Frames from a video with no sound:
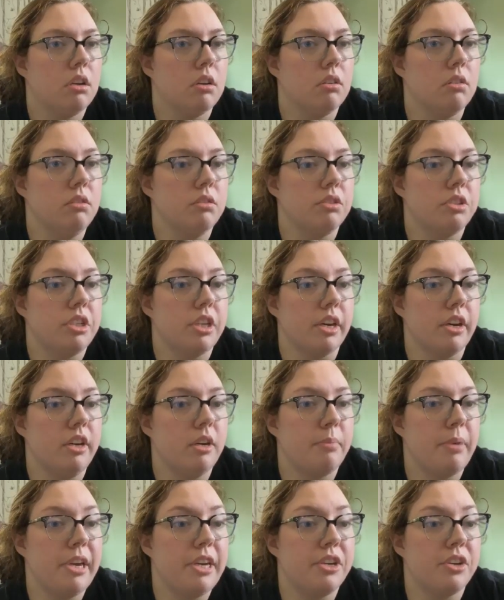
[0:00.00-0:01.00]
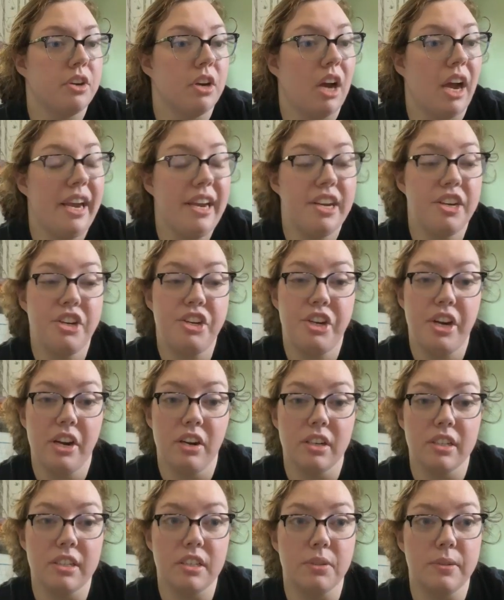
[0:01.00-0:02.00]
Oh, share your Patreon. I can
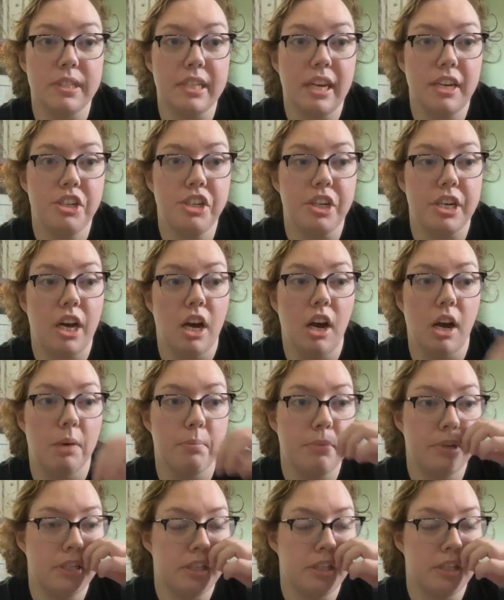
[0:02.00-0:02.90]
share it. So it's actually up.